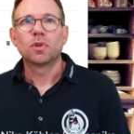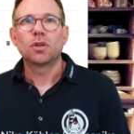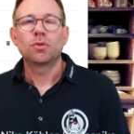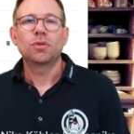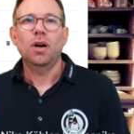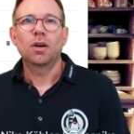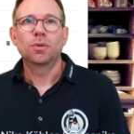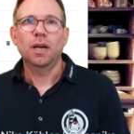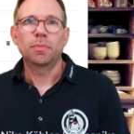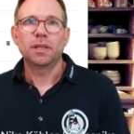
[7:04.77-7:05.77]
go to our
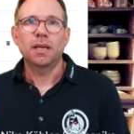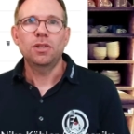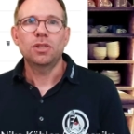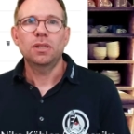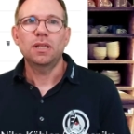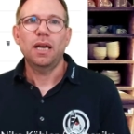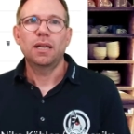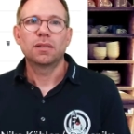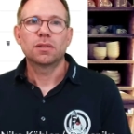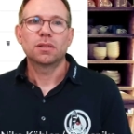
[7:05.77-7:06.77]
application
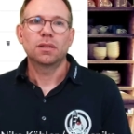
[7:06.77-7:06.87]
and